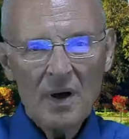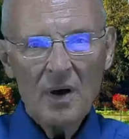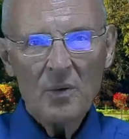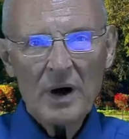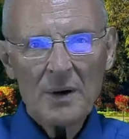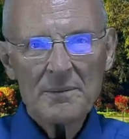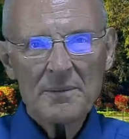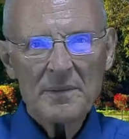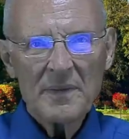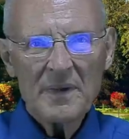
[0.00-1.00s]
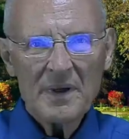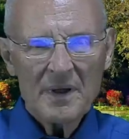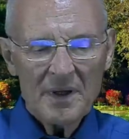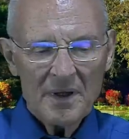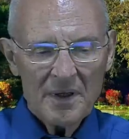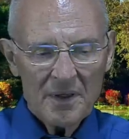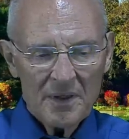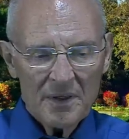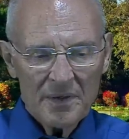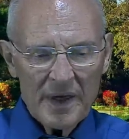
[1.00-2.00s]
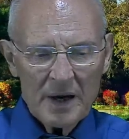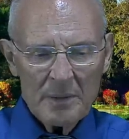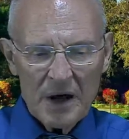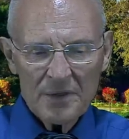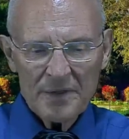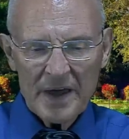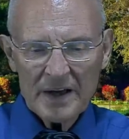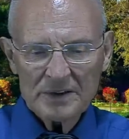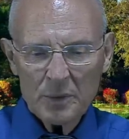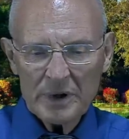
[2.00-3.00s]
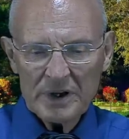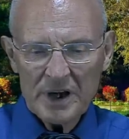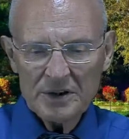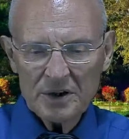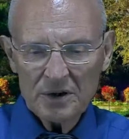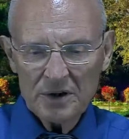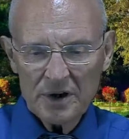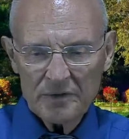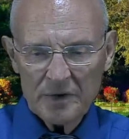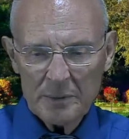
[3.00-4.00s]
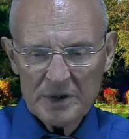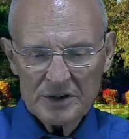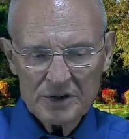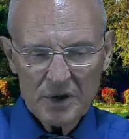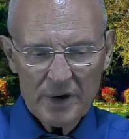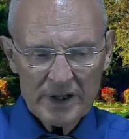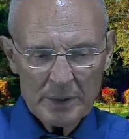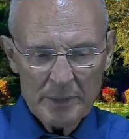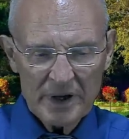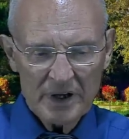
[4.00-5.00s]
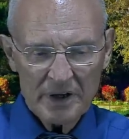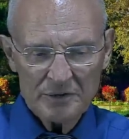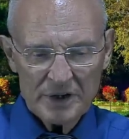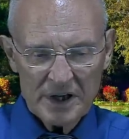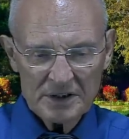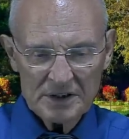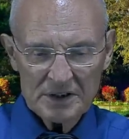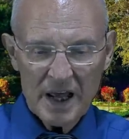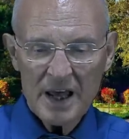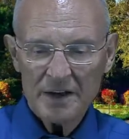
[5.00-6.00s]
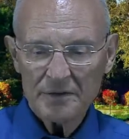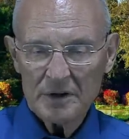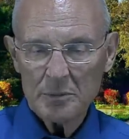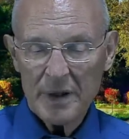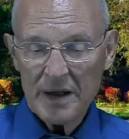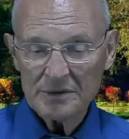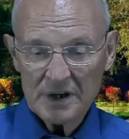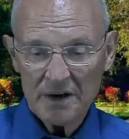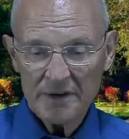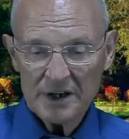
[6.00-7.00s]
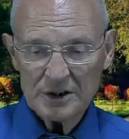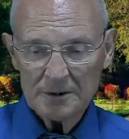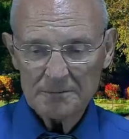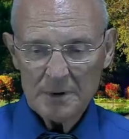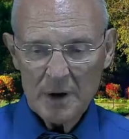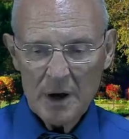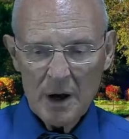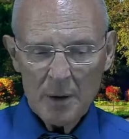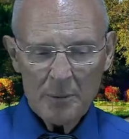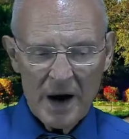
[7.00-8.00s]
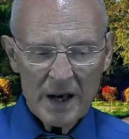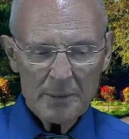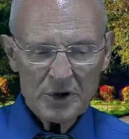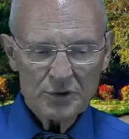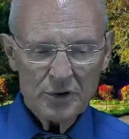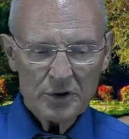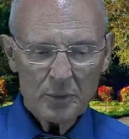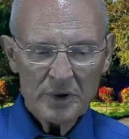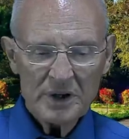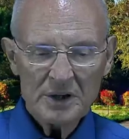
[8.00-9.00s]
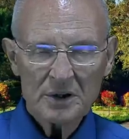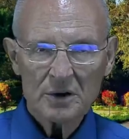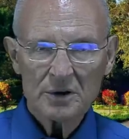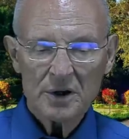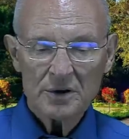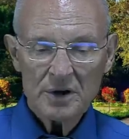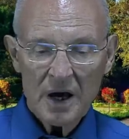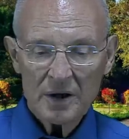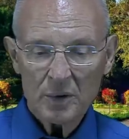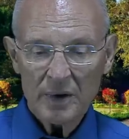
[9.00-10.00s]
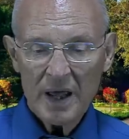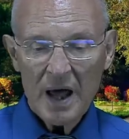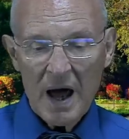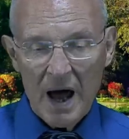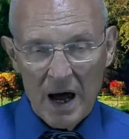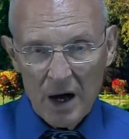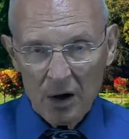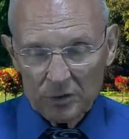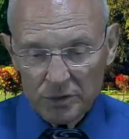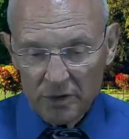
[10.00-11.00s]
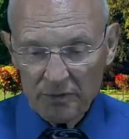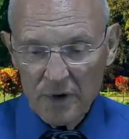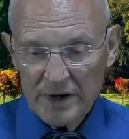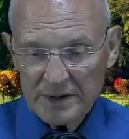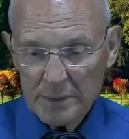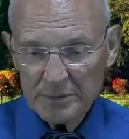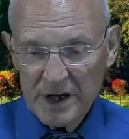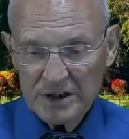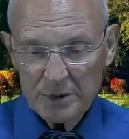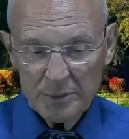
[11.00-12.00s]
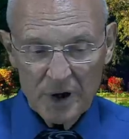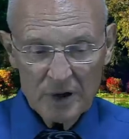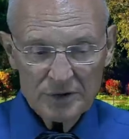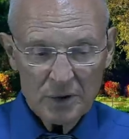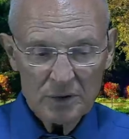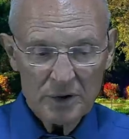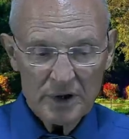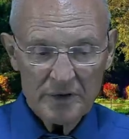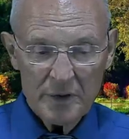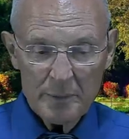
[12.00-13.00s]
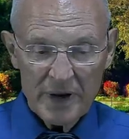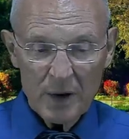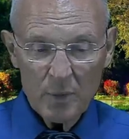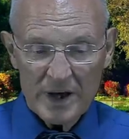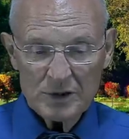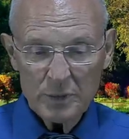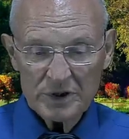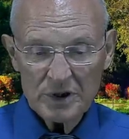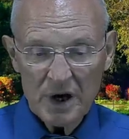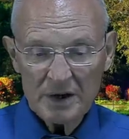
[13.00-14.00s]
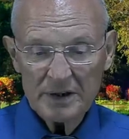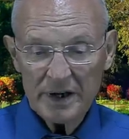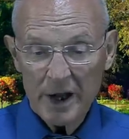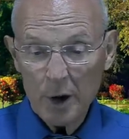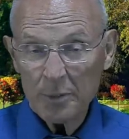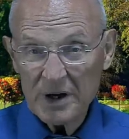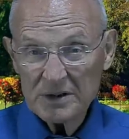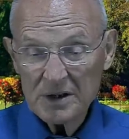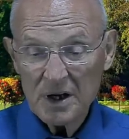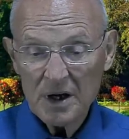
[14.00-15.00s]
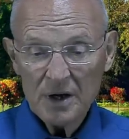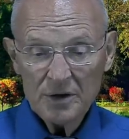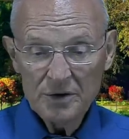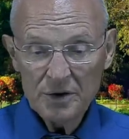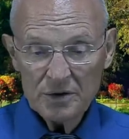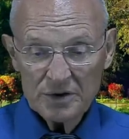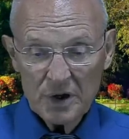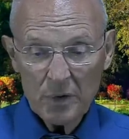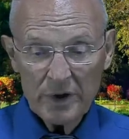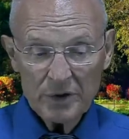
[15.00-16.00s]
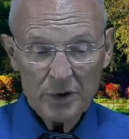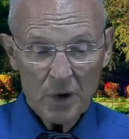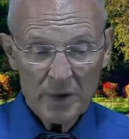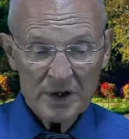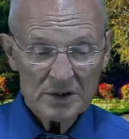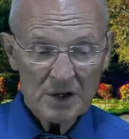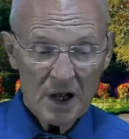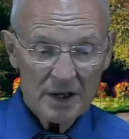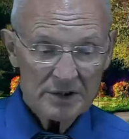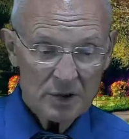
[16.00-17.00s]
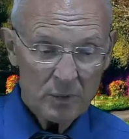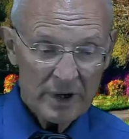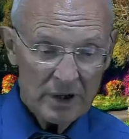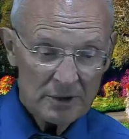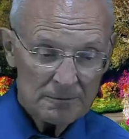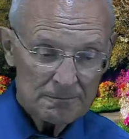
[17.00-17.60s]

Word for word: Well, think about things that we need to learn from this story at the beginning of Genesis and from the plan of salvation. Might it be true that we need to learn not only how to avoid temptation, but also learn of the many ways in which God can help us do so and grow in His knowledge and will?